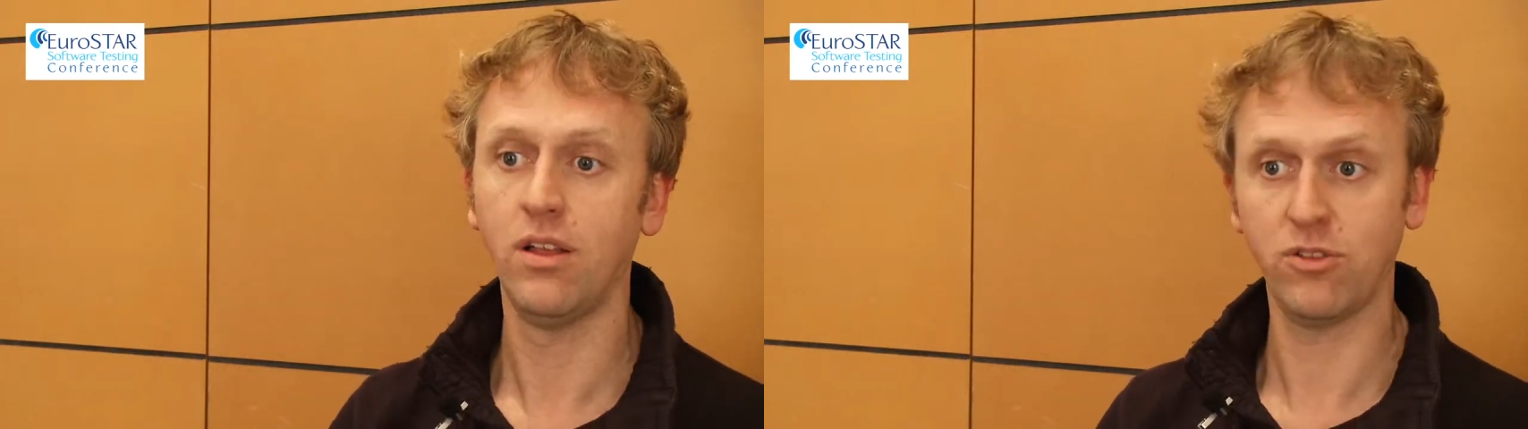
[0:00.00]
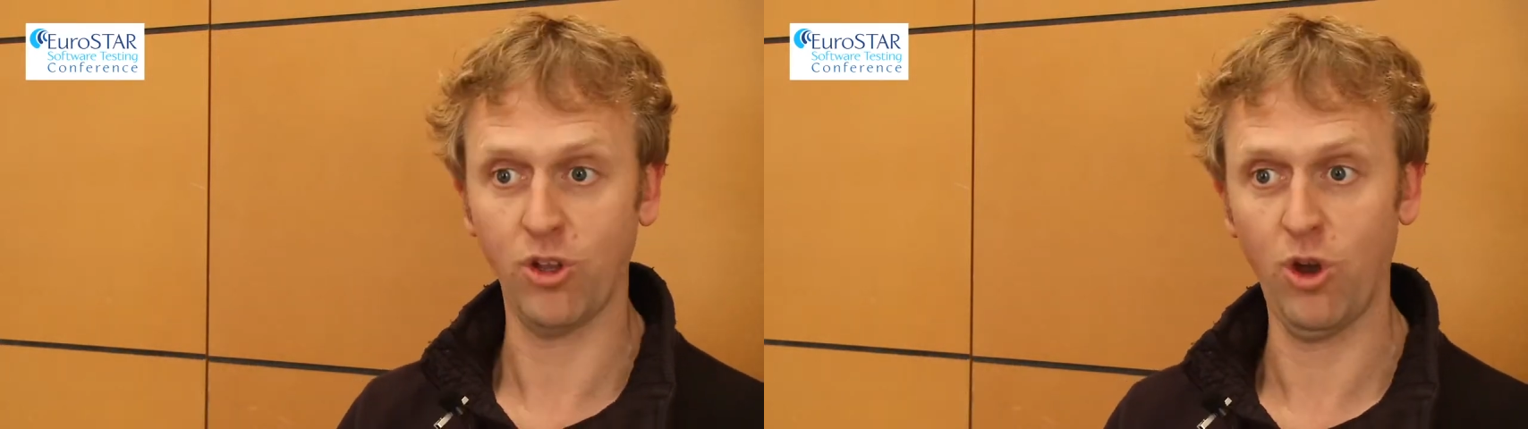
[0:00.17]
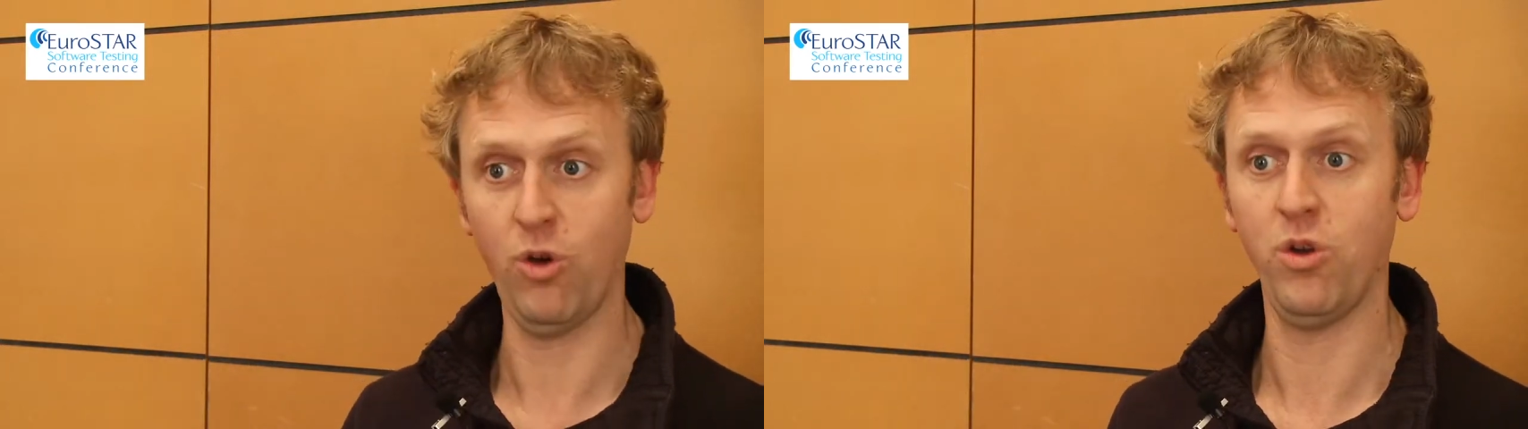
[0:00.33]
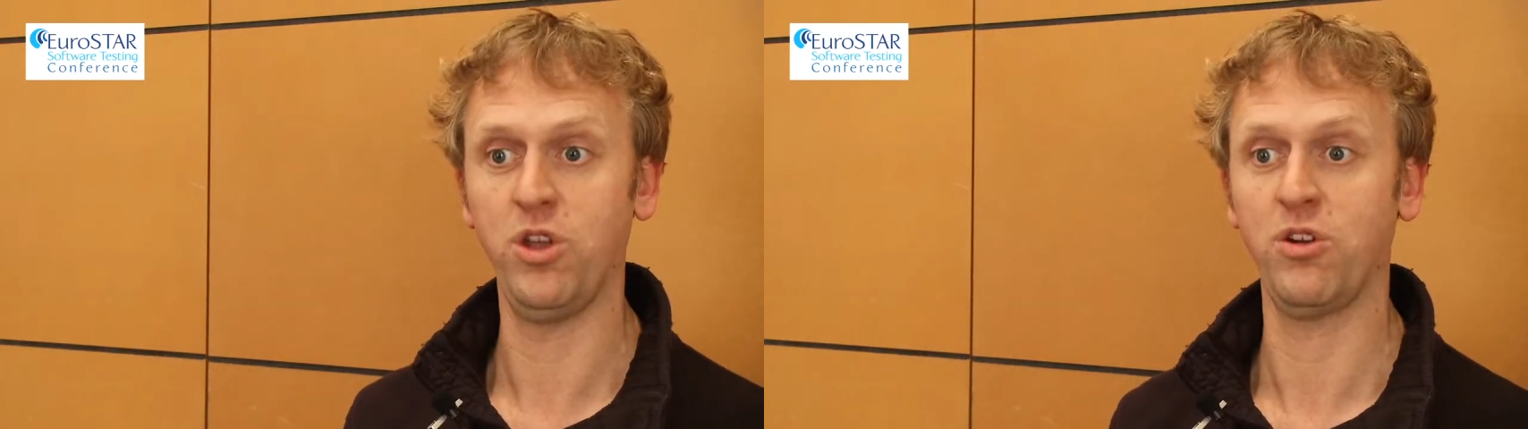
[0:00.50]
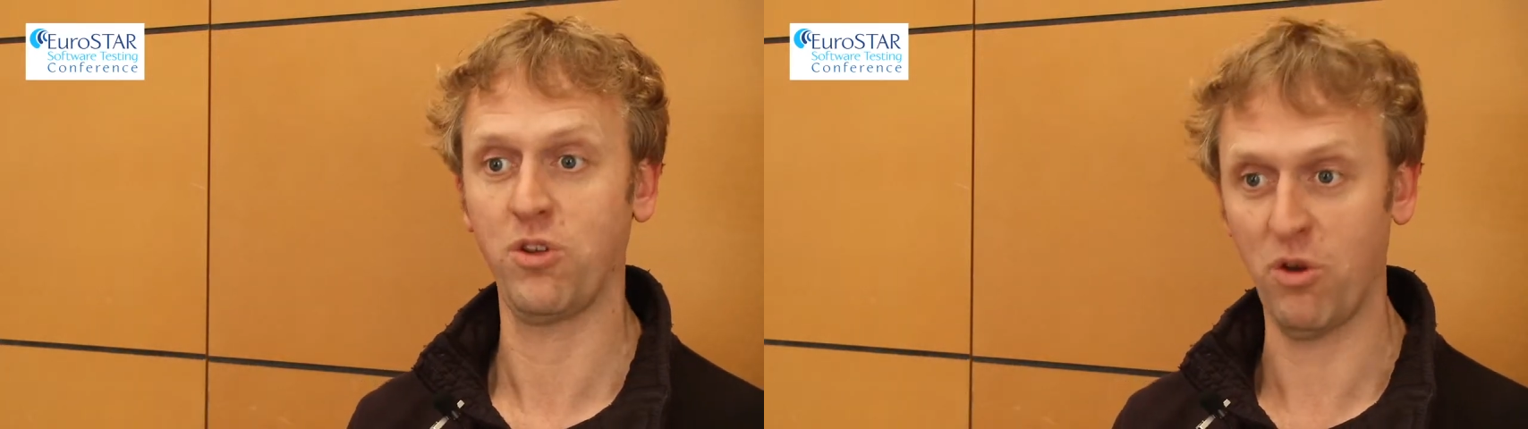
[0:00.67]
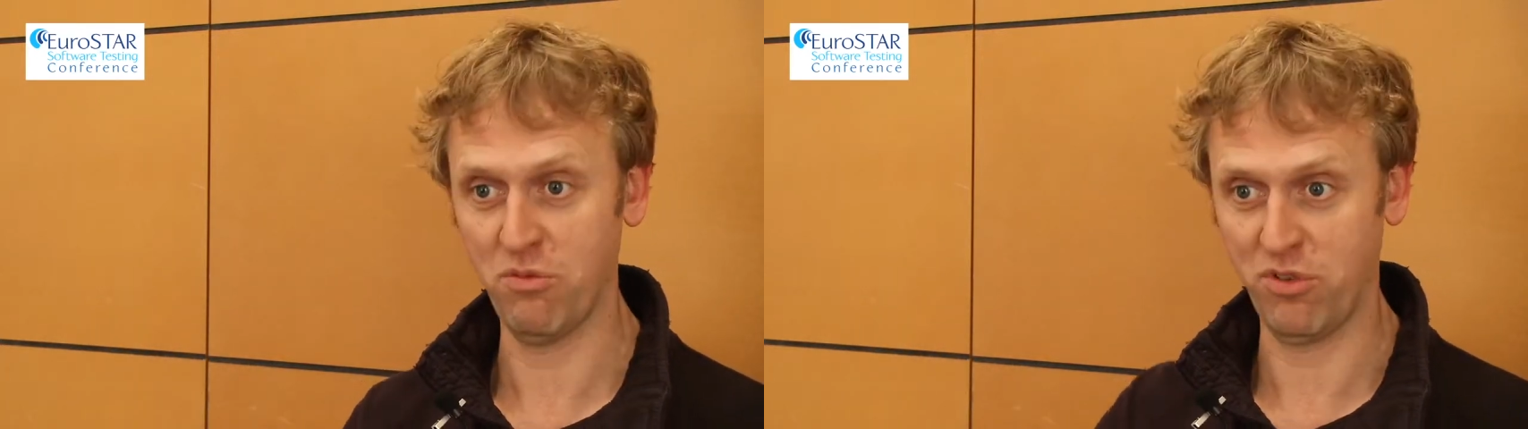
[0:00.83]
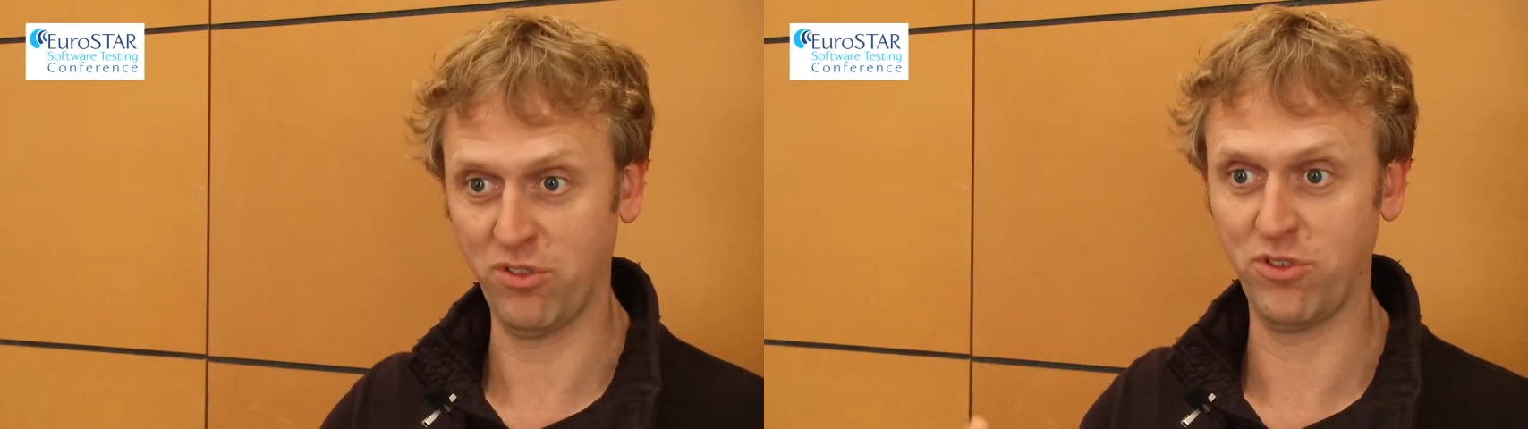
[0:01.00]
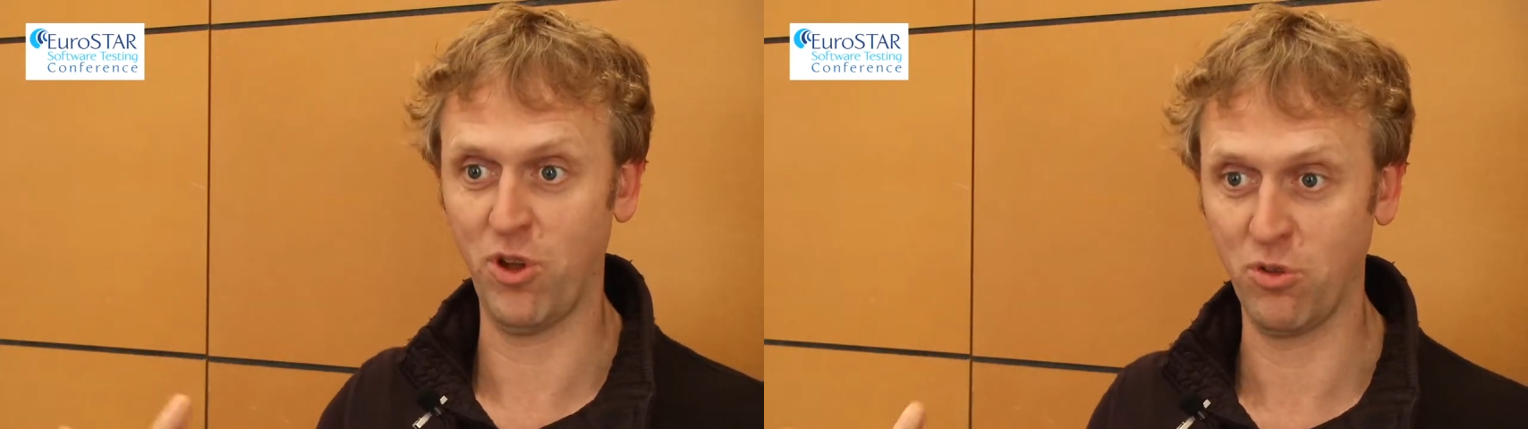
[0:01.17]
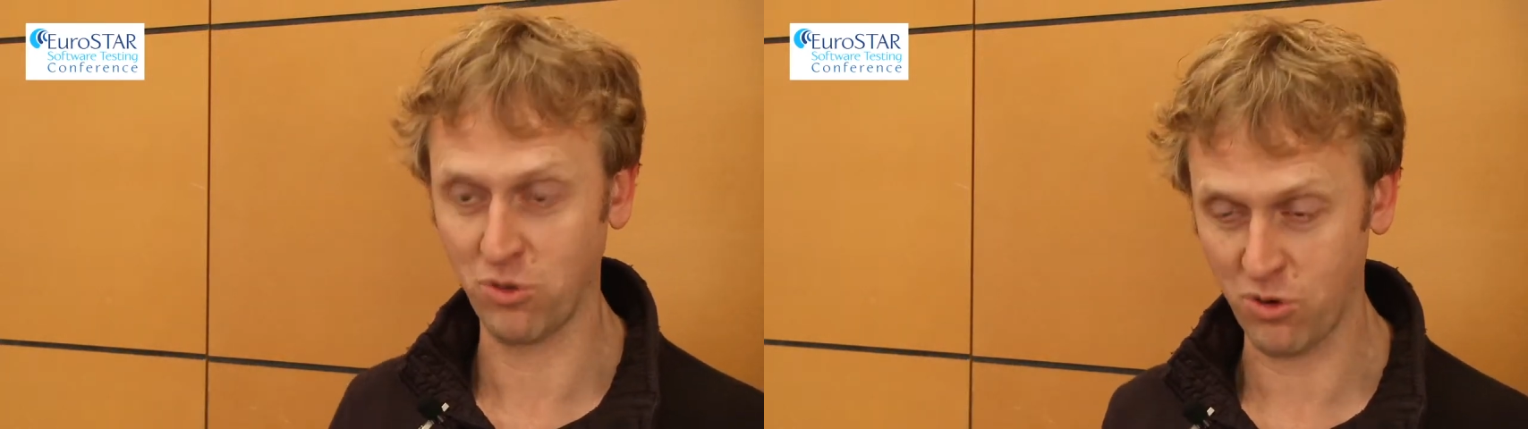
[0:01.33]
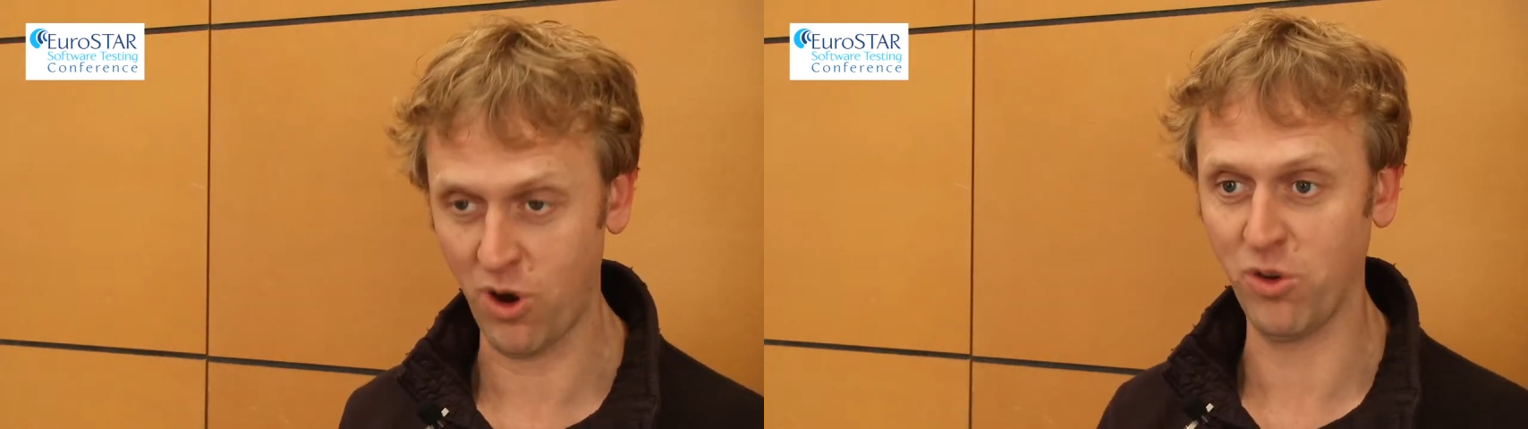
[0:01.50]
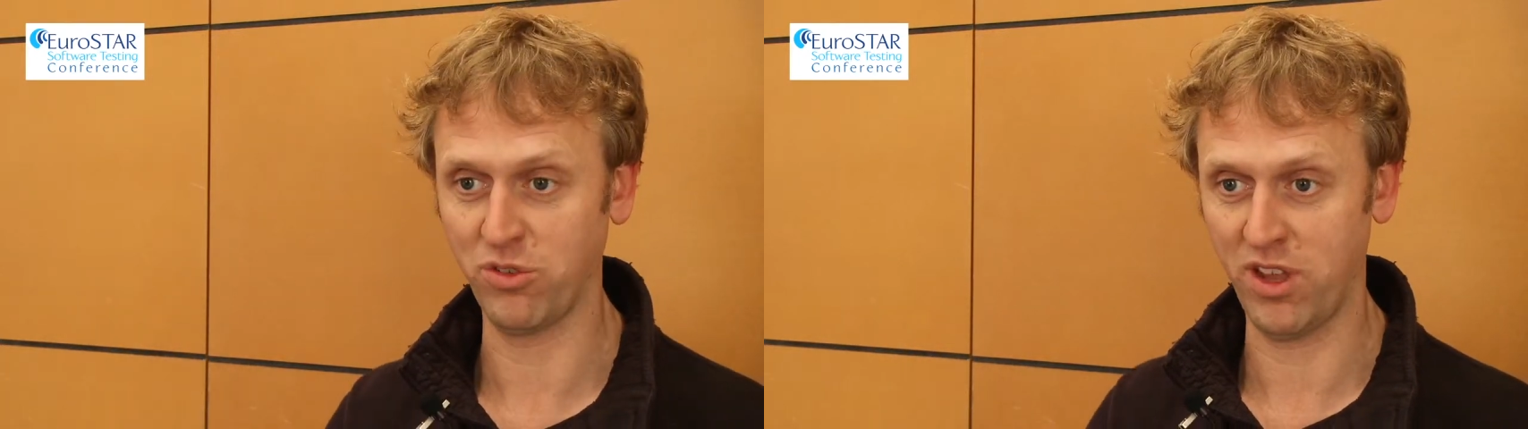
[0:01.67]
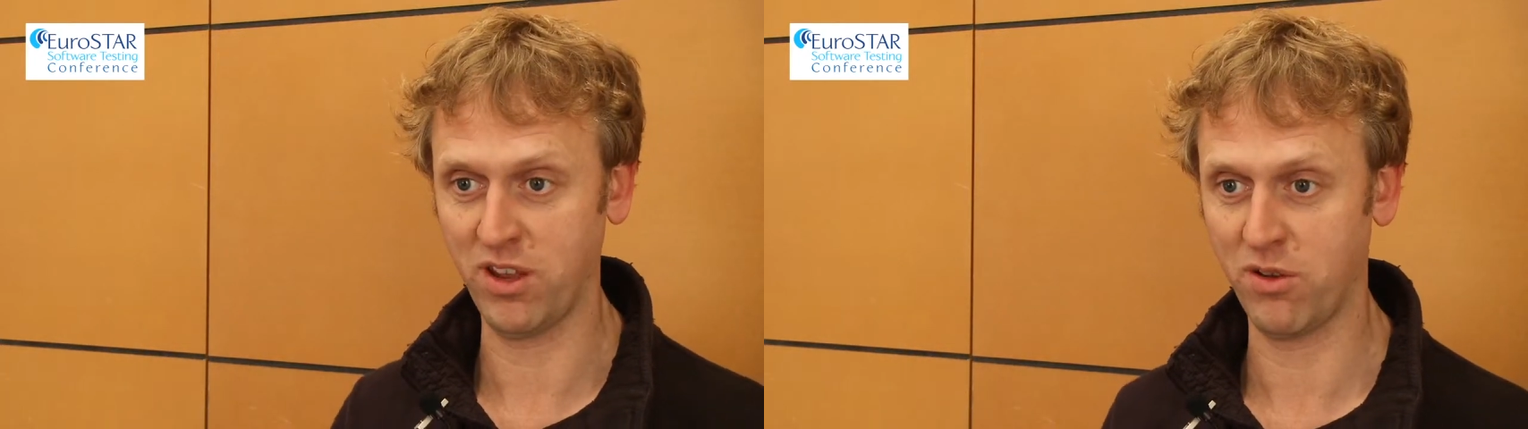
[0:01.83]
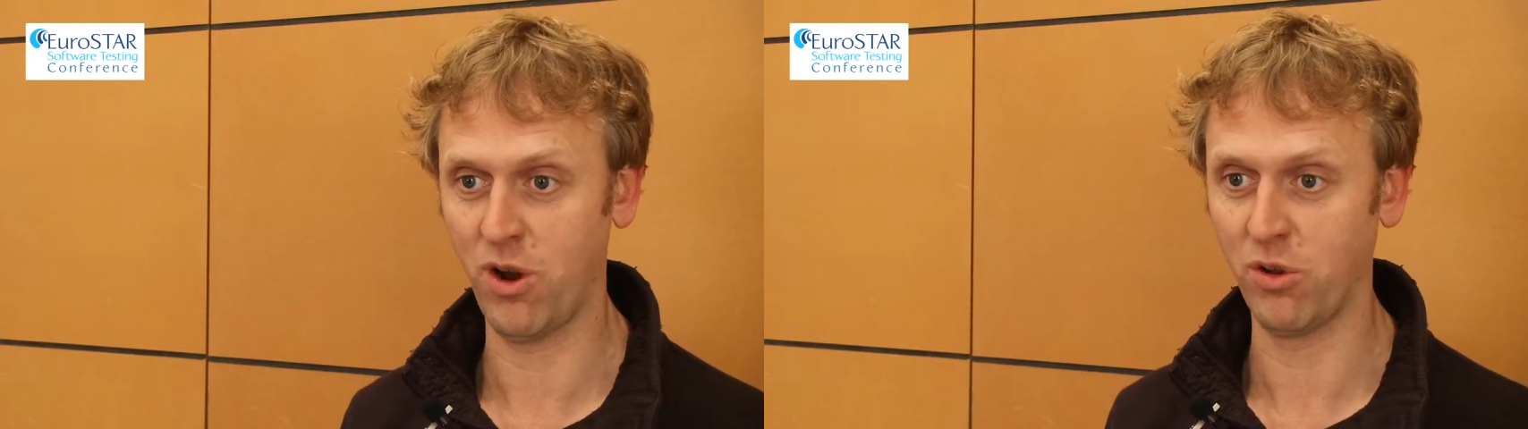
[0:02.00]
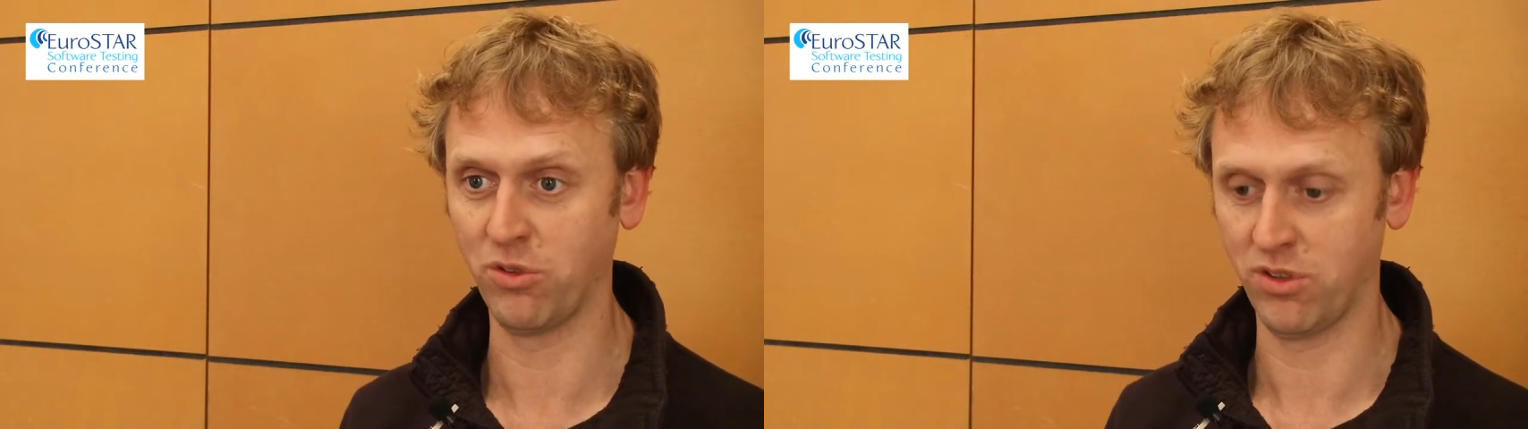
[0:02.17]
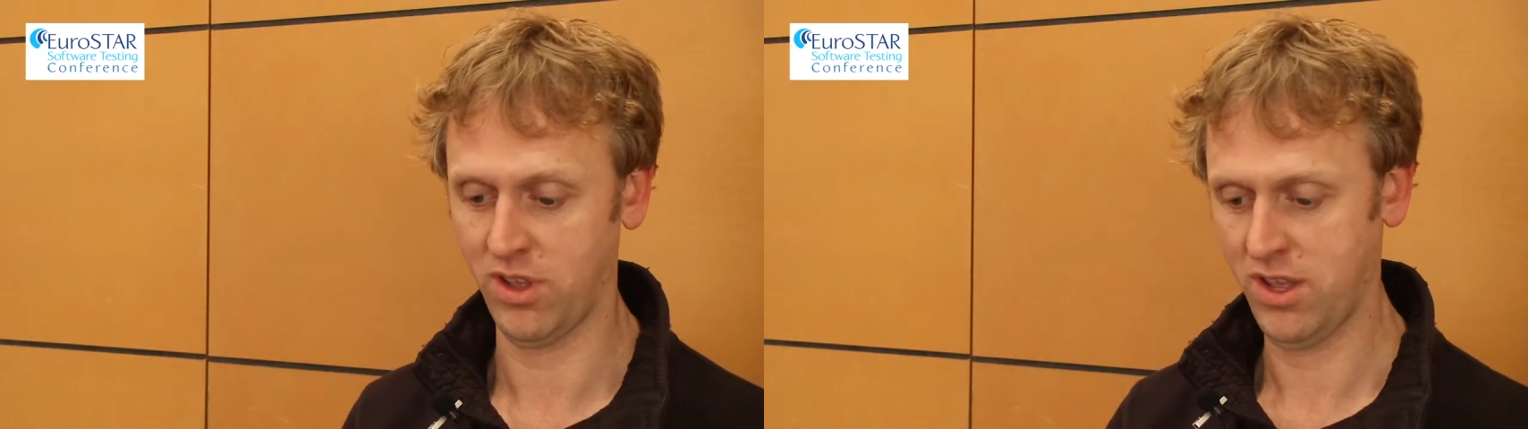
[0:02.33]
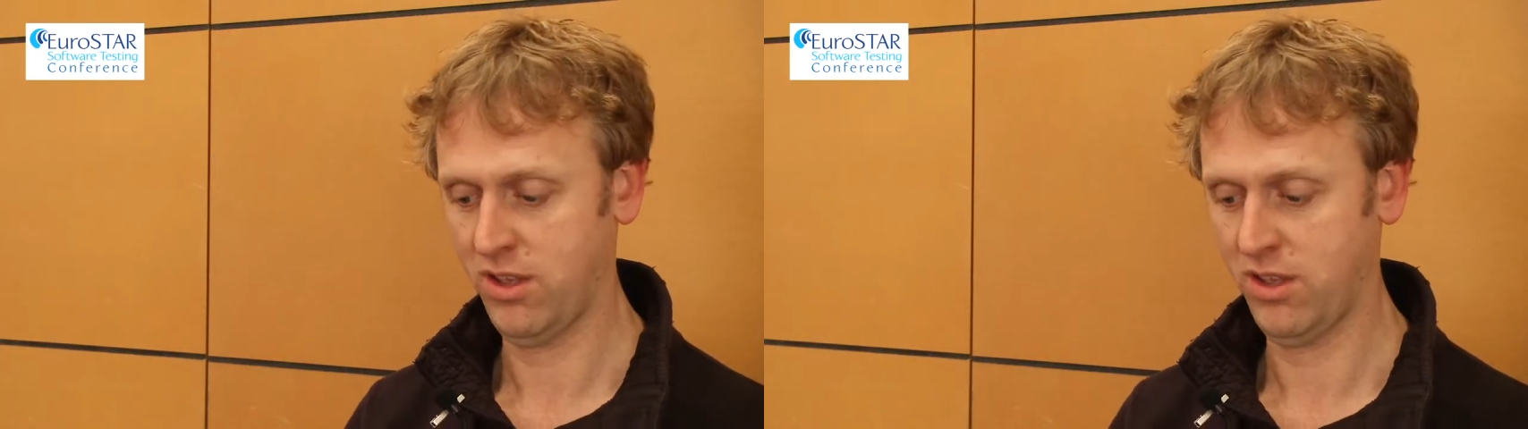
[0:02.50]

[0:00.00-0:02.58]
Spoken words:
so your comfort zone grows and grows.